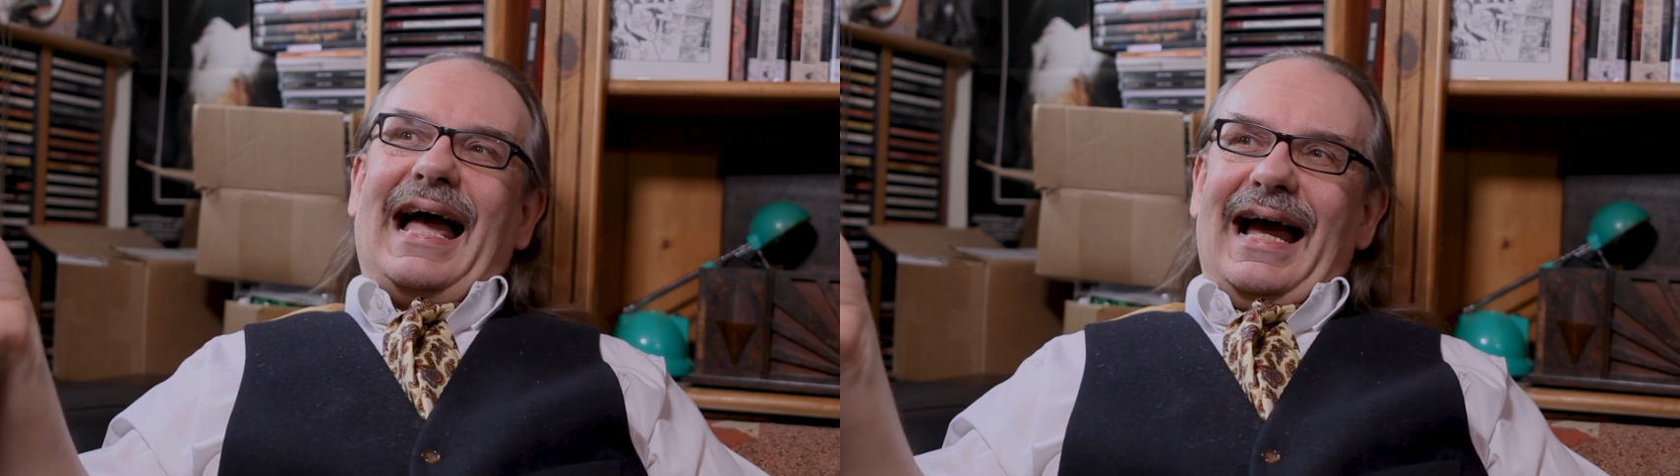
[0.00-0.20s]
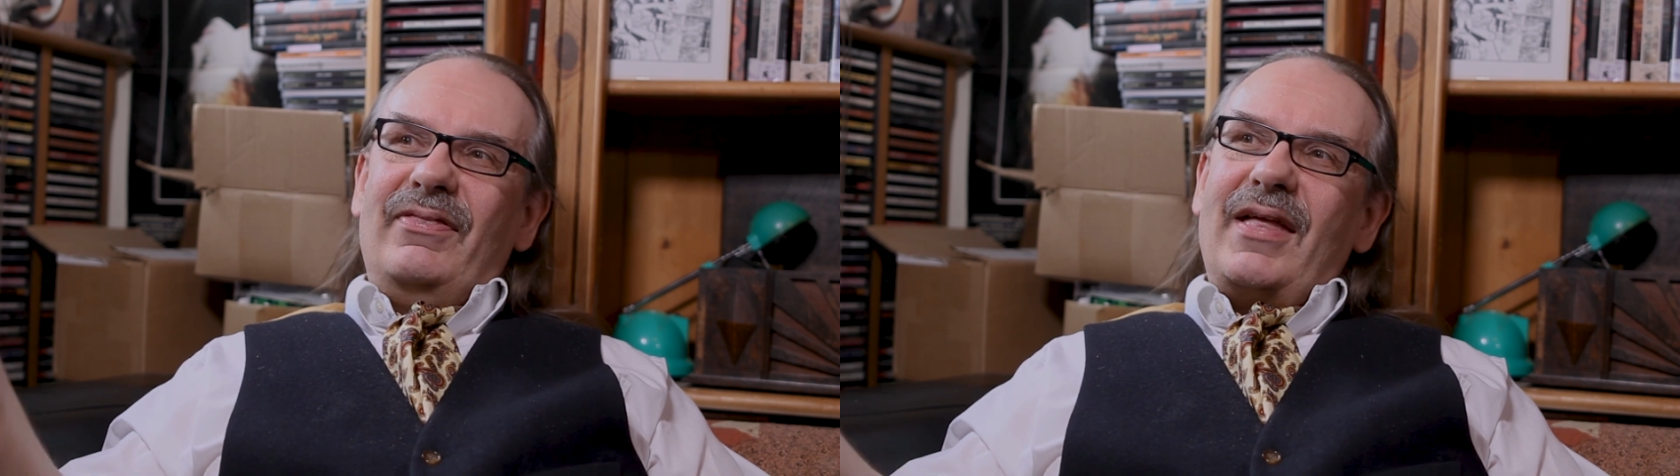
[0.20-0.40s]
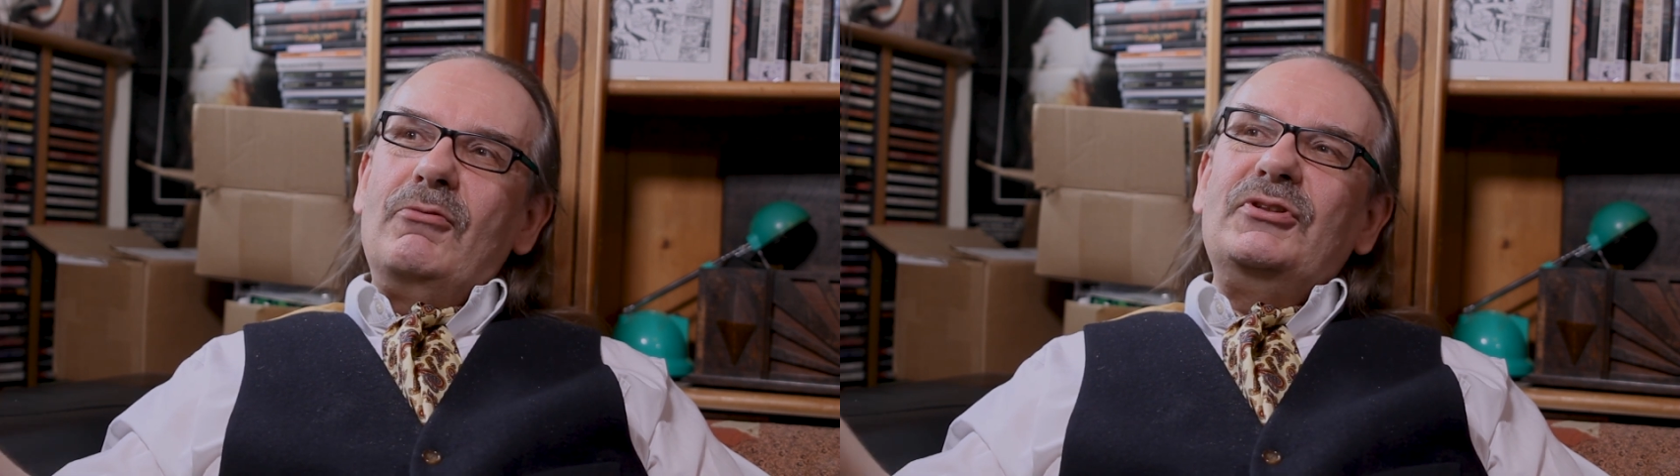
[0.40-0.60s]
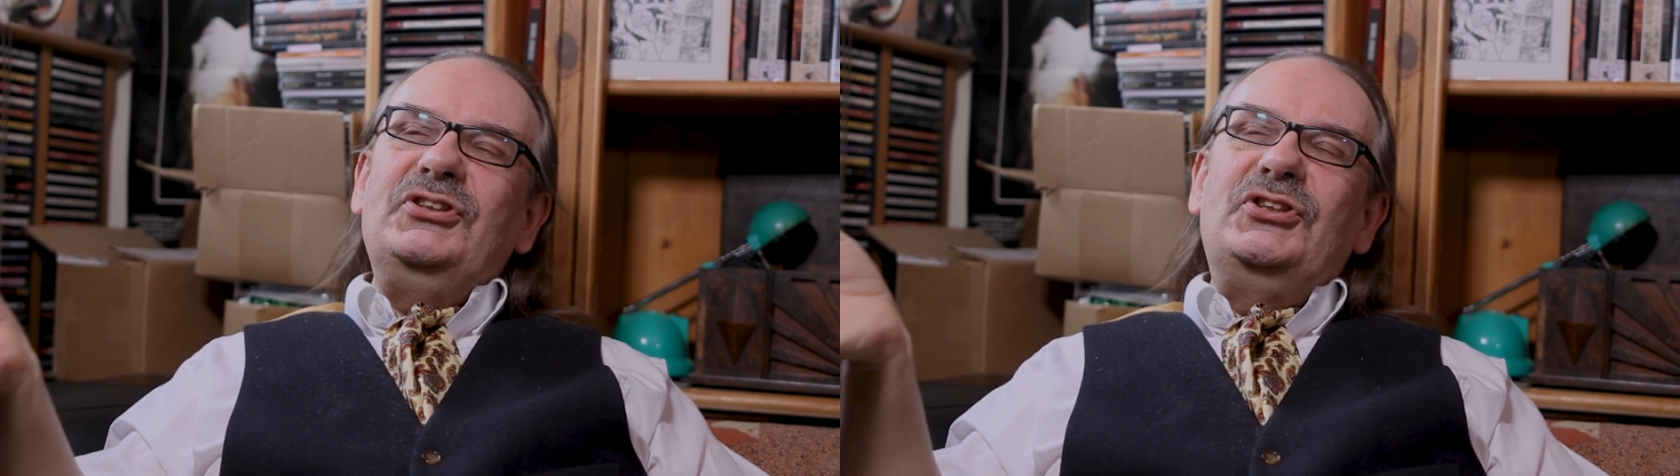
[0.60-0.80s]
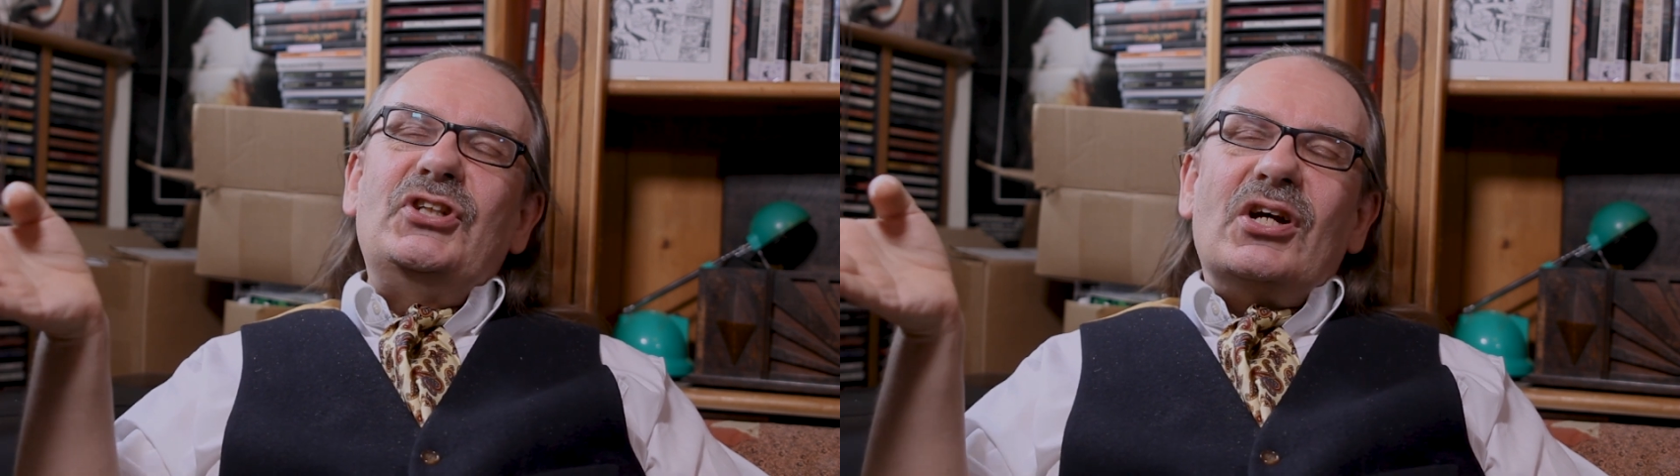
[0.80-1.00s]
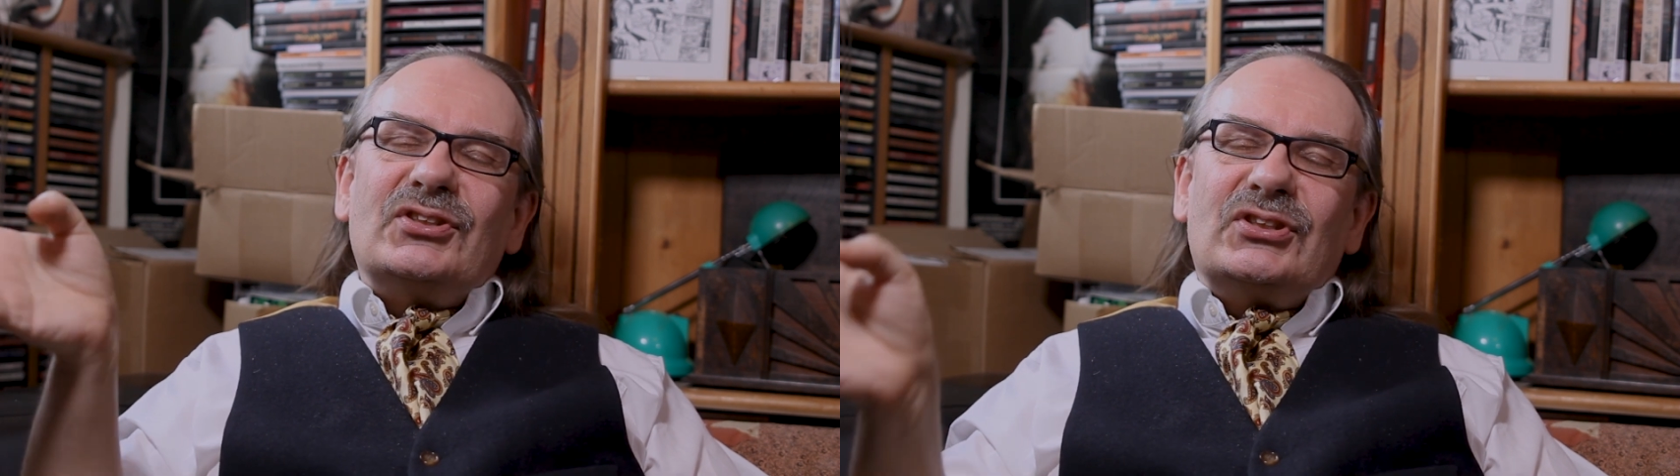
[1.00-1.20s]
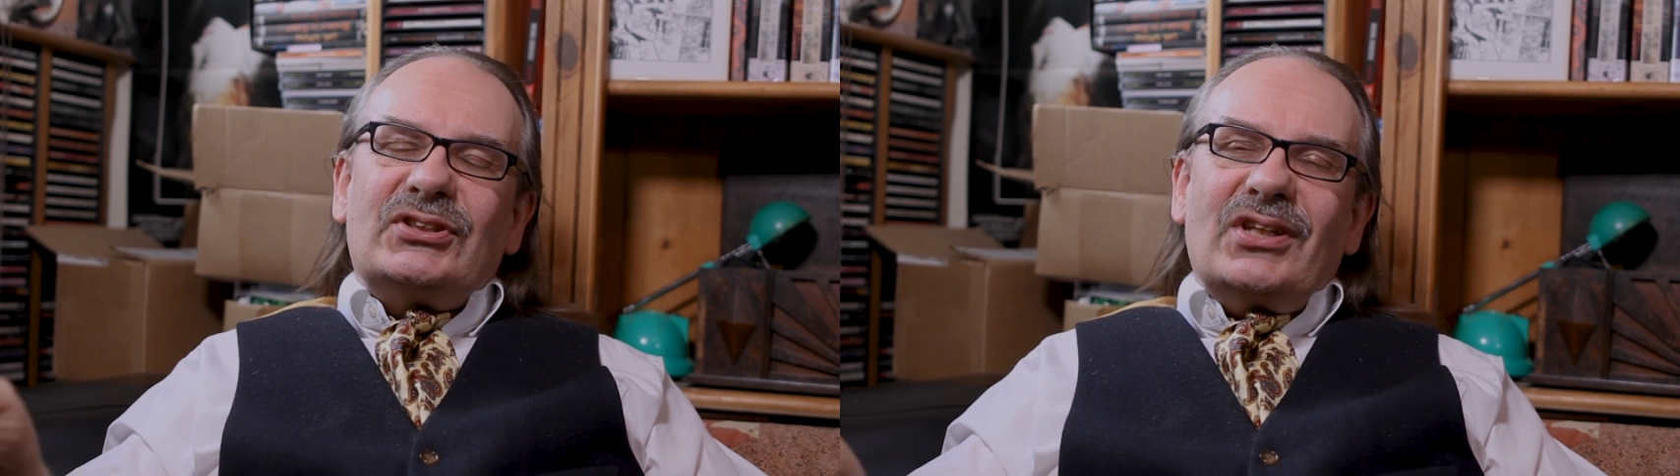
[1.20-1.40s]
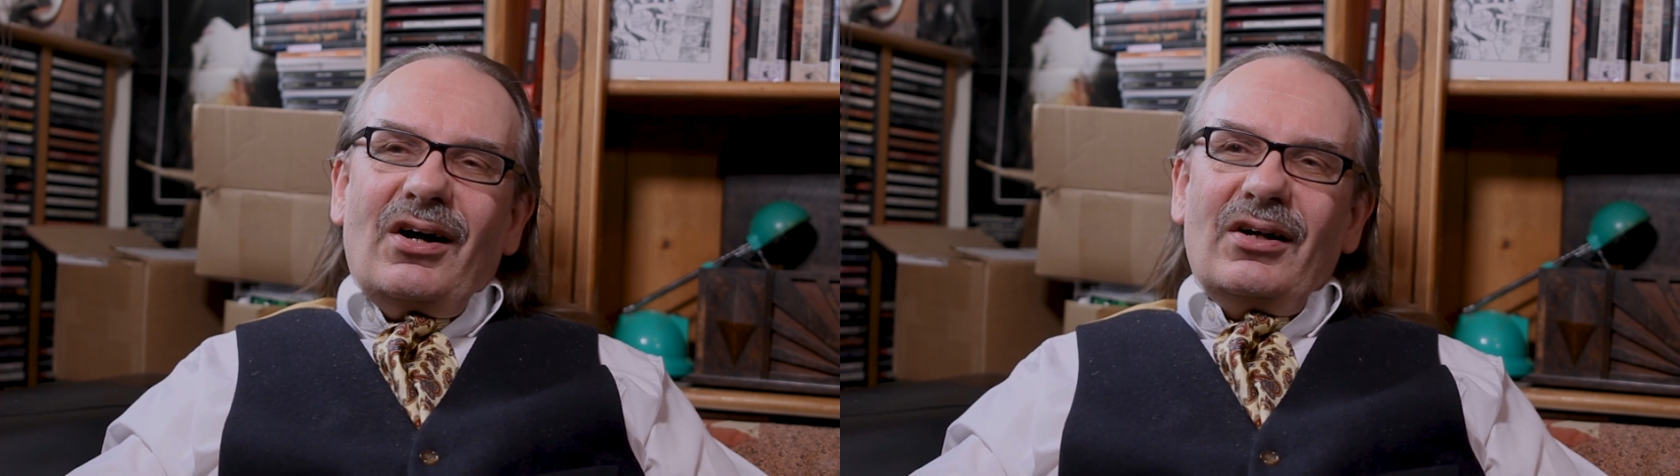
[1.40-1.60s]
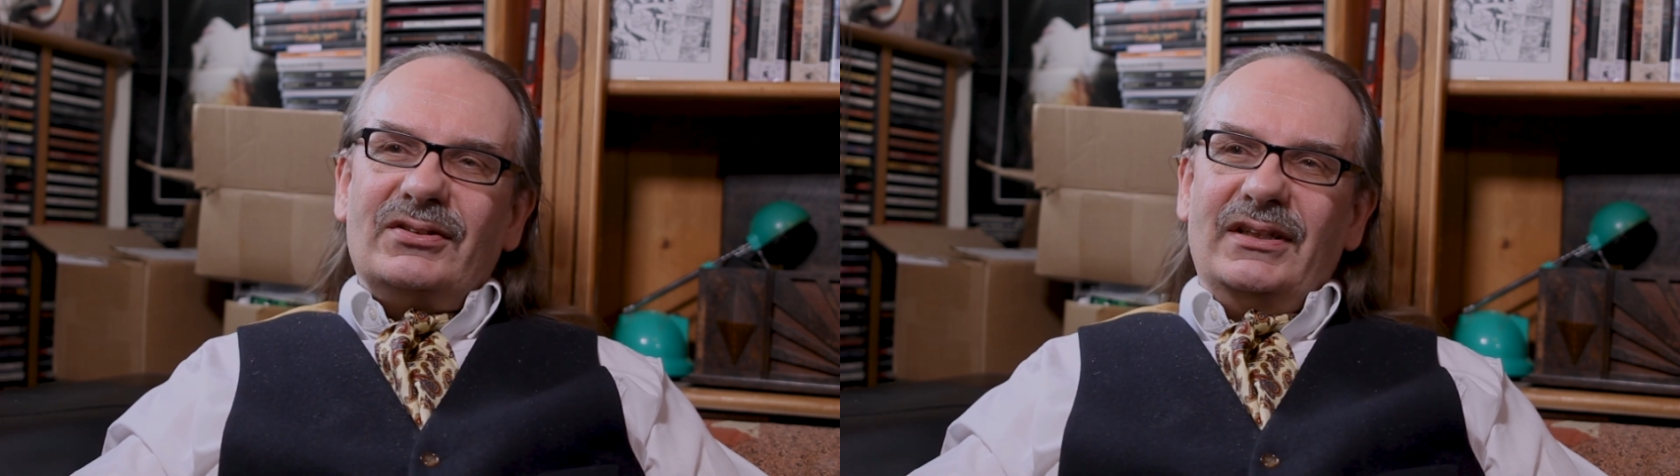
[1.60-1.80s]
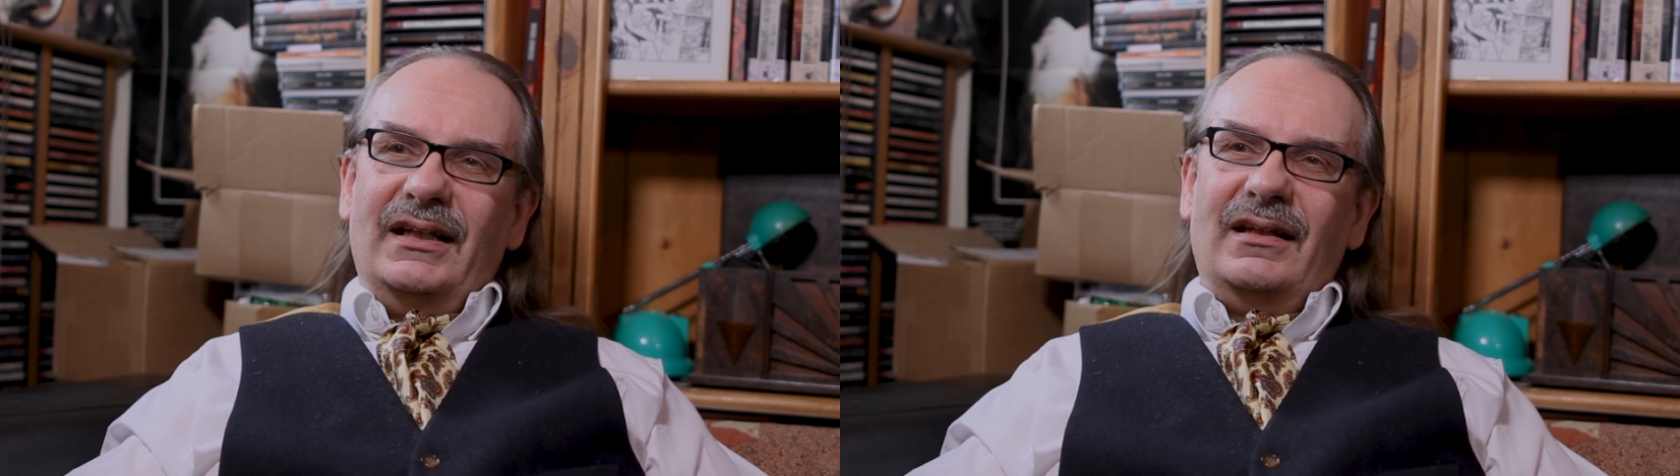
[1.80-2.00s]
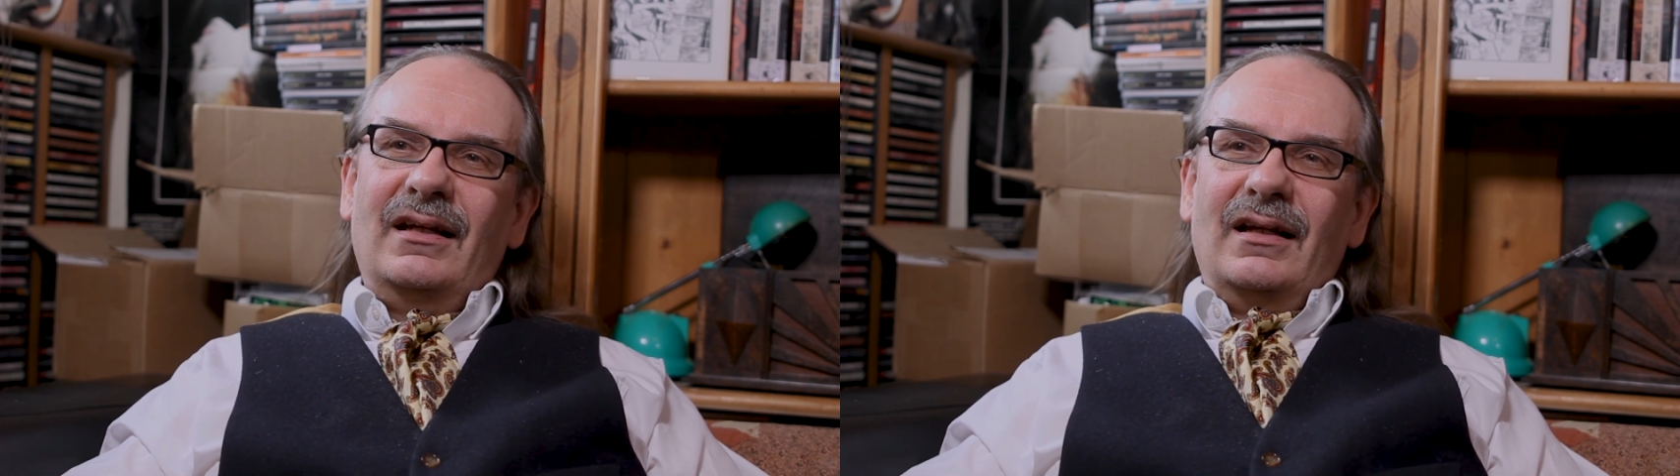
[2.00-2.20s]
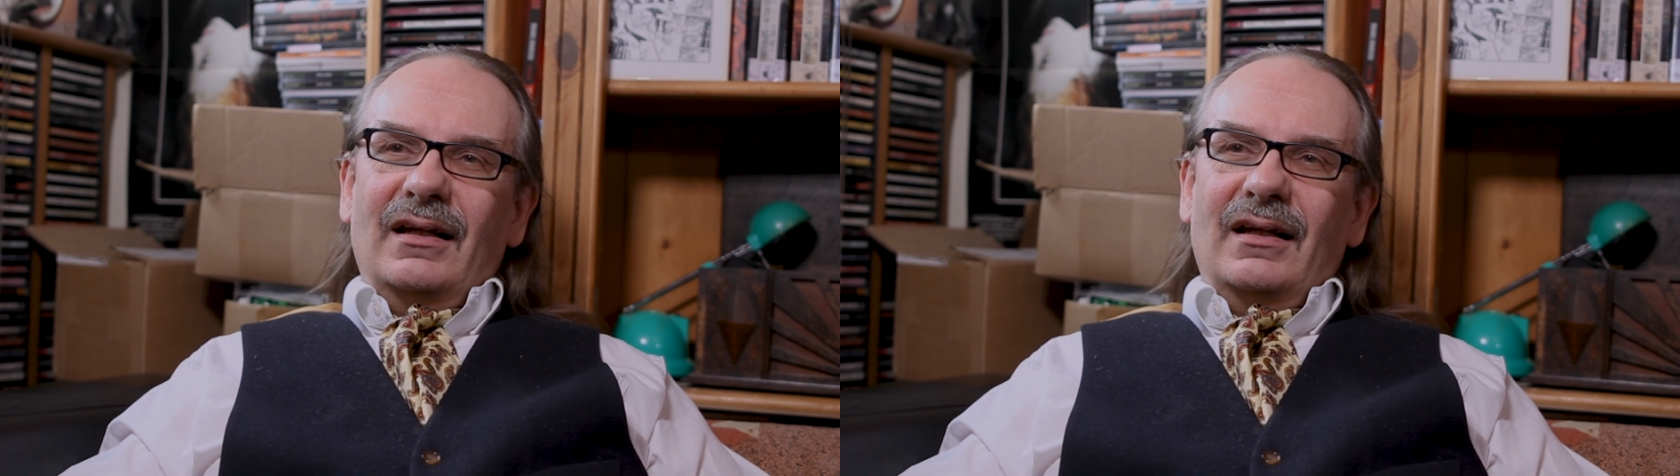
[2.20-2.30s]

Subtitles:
and they were just starting